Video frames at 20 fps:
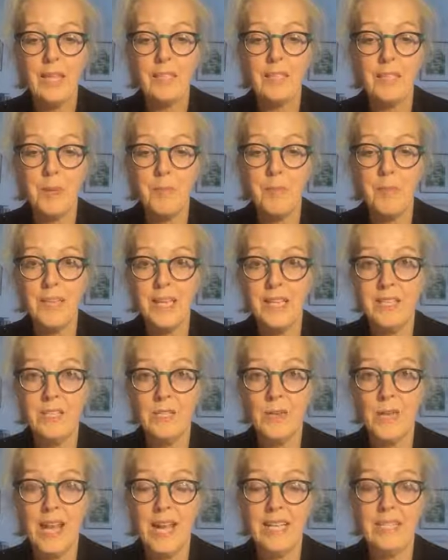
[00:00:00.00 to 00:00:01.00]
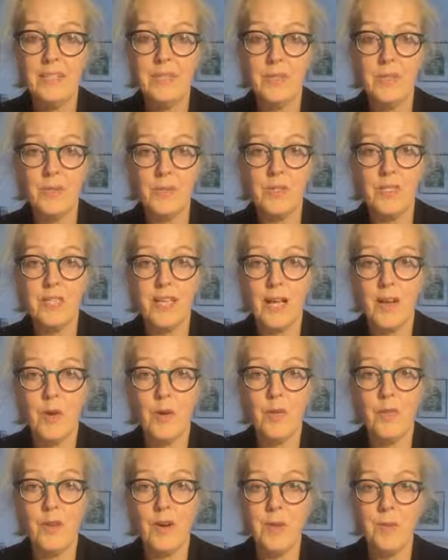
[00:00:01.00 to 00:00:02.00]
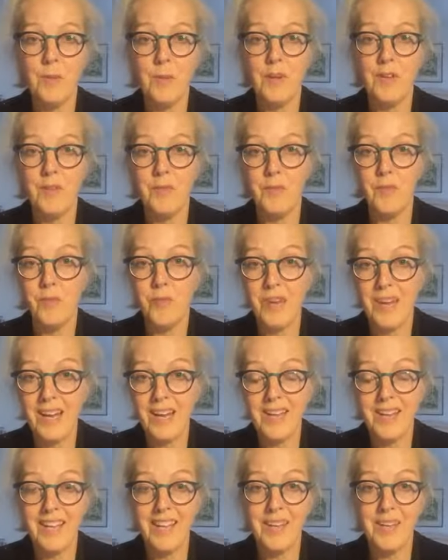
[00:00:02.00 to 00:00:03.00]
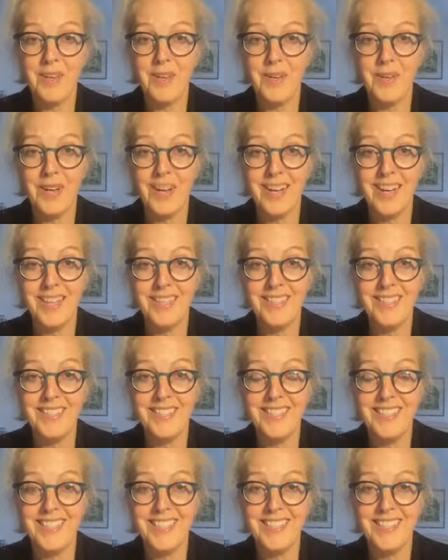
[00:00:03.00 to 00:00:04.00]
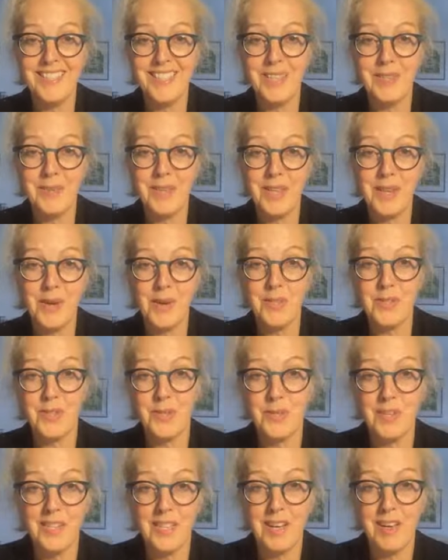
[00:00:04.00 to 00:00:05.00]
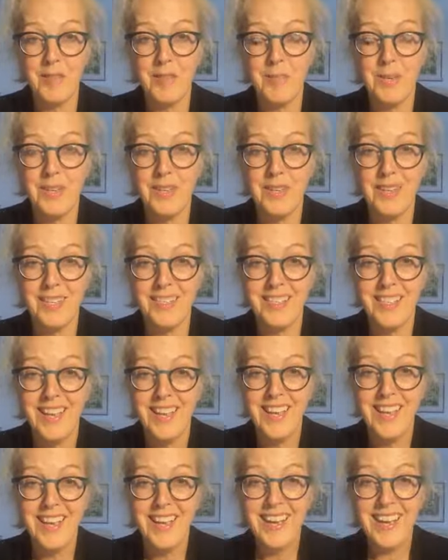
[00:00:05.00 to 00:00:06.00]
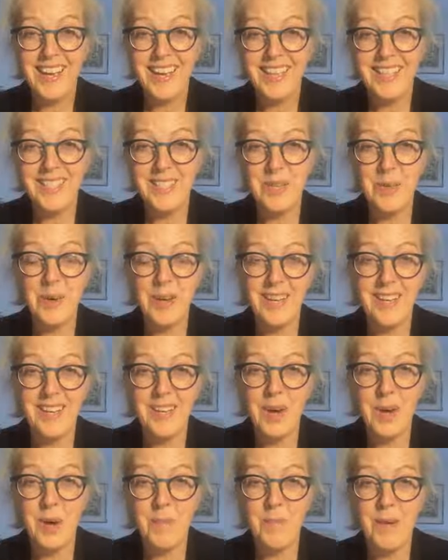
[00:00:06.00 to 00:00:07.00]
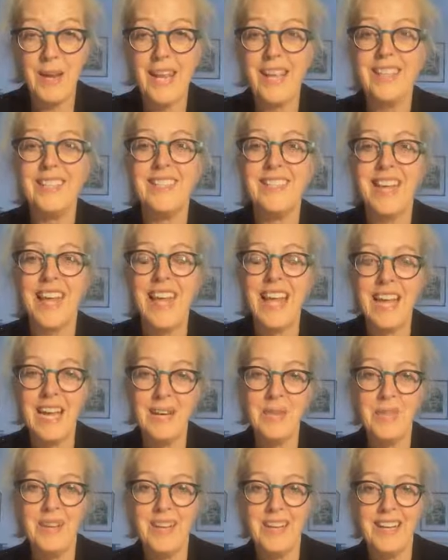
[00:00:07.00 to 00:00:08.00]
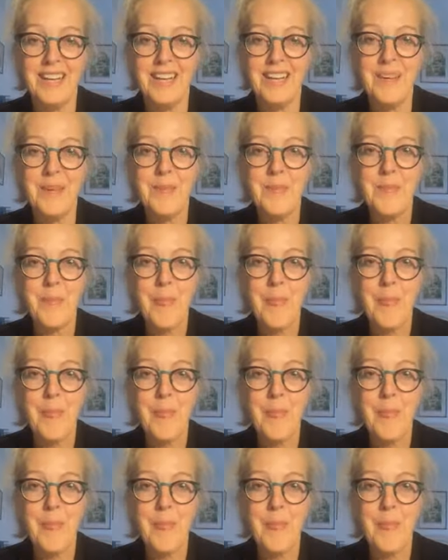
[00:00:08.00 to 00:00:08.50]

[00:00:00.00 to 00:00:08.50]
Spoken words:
Some things you can do yourself. I wouldn't really go and deal with costs yourself because it's quite a complex area.